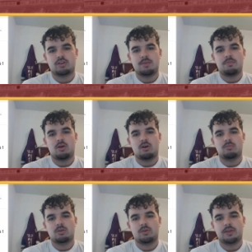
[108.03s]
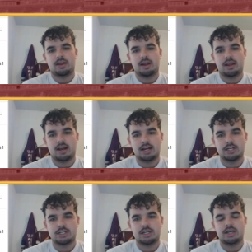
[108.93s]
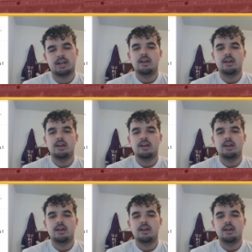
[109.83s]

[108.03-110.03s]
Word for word: Palmer with a concussion,